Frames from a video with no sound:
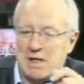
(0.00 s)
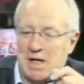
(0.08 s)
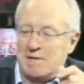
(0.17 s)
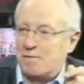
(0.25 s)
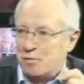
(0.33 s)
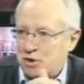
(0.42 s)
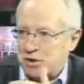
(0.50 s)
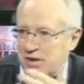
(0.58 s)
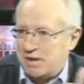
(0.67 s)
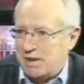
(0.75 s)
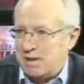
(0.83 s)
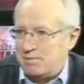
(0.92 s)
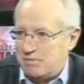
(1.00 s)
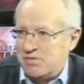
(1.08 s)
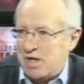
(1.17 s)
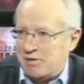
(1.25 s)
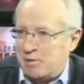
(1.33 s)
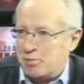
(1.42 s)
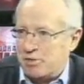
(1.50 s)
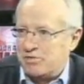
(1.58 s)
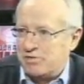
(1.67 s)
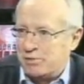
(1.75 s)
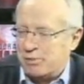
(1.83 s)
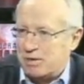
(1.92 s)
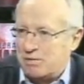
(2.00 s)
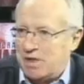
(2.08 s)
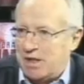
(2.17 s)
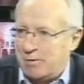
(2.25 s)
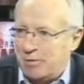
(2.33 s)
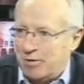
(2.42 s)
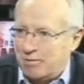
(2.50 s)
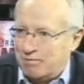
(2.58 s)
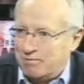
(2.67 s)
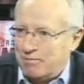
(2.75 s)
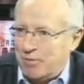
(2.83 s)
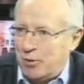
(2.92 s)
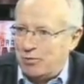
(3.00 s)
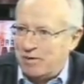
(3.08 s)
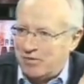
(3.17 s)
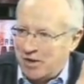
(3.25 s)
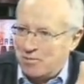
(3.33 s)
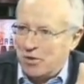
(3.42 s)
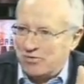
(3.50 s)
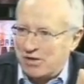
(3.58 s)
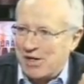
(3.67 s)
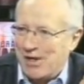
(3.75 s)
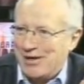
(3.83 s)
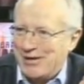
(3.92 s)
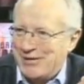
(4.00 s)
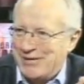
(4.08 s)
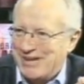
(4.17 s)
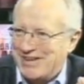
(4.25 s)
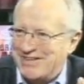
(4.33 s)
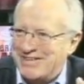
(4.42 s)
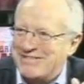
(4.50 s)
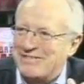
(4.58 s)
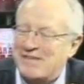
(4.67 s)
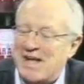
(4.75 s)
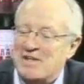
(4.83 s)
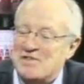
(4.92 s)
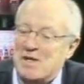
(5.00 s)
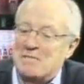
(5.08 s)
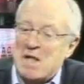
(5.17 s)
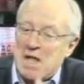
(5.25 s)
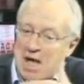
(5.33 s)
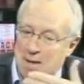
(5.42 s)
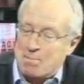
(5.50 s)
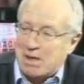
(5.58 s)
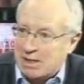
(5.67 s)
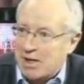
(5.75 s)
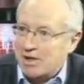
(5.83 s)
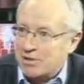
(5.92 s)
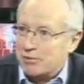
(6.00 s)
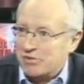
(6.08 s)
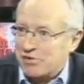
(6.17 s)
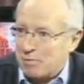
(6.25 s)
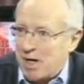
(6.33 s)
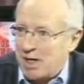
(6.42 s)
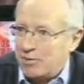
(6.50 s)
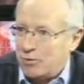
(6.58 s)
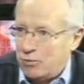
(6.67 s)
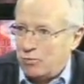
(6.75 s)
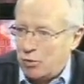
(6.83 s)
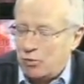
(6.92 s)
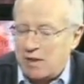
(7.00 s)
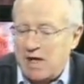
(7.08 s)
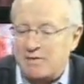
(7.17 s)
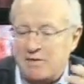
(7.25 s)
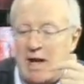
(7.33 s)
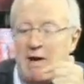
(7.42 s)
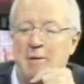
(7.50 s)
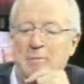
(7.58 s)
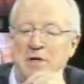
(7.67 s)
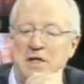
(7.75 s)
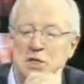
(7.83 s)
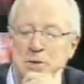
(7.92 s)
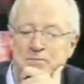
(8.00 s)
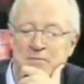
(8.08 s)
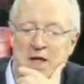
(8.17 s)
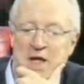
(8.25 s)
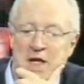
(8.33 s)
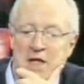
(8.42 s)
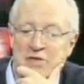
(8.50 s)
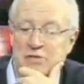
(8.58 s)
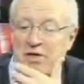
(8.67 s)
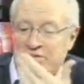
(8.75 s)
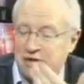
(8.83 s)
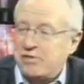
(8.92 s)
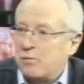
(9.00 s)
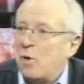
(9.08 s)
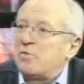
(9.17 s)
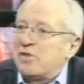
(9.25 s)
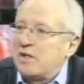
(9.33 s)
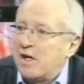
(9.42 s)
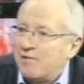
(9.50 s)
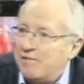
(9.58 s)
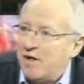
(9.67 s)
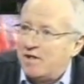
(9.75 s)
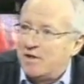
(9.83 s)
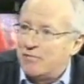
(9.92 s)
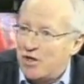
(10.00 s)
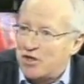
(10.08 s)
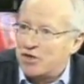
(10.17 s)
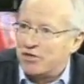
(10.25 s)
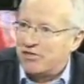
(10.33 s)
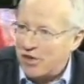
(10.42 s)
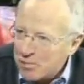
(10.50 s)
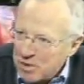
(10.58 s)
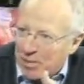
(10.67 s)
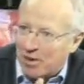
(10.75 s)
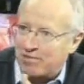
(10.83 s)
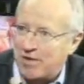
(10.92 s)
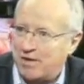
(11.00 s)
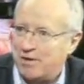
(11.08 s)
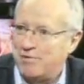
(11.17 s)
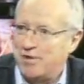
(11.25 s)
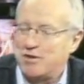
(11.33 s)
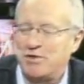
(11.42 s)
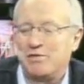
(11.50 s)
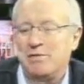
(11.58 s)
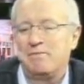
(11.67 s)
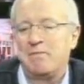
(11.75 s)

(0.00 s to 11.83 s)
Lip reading: Unfortunately, the Saudi princes were keener on, you know, living in Monte Carlo than going to Afghanistan, and bin Laden was the man who led the Arab legion. So I said to him, what was it like fighting the Russians? Tell me about fighting the Russians.